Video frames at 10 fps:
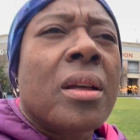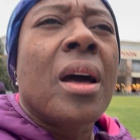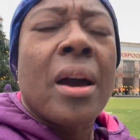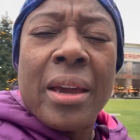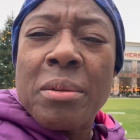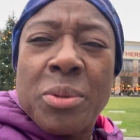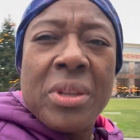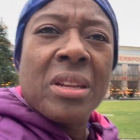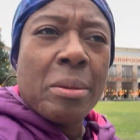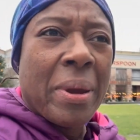I kept
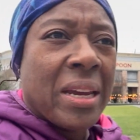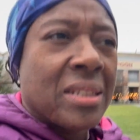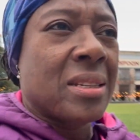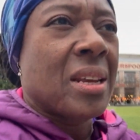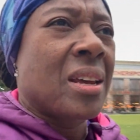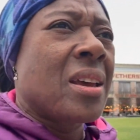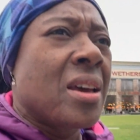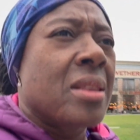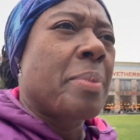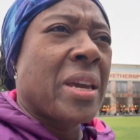within the pace.
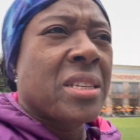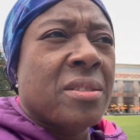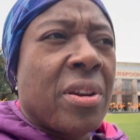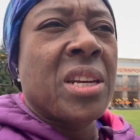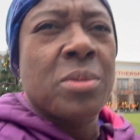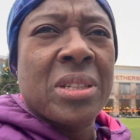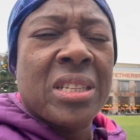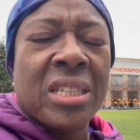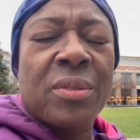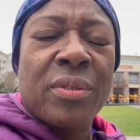The pace range was
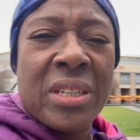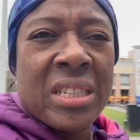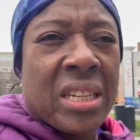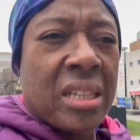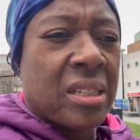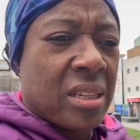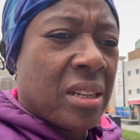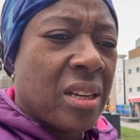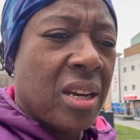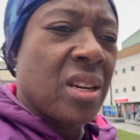656
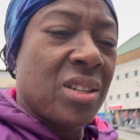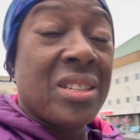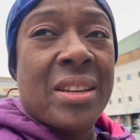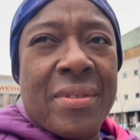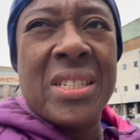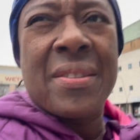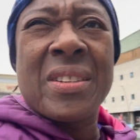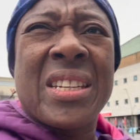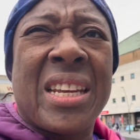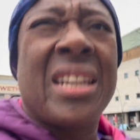to
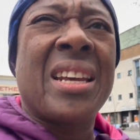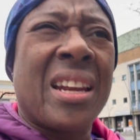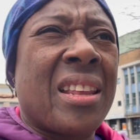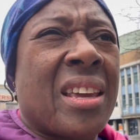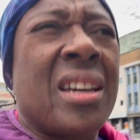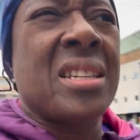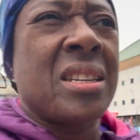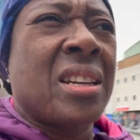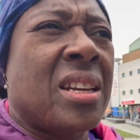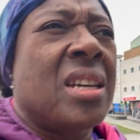7.17 and uh, I think I did
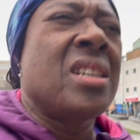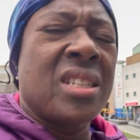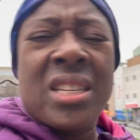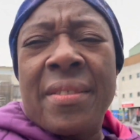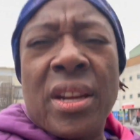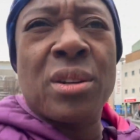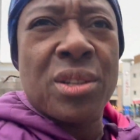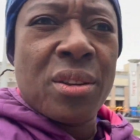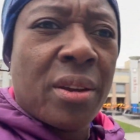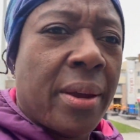
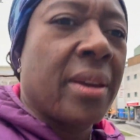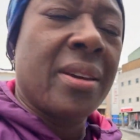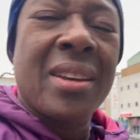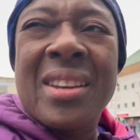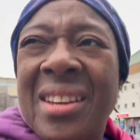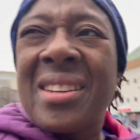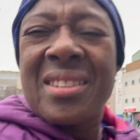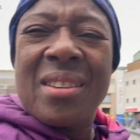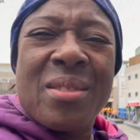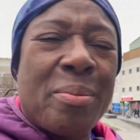7.02.
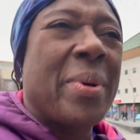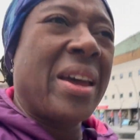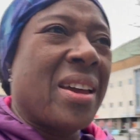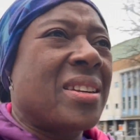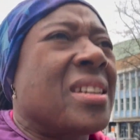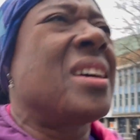So not bad.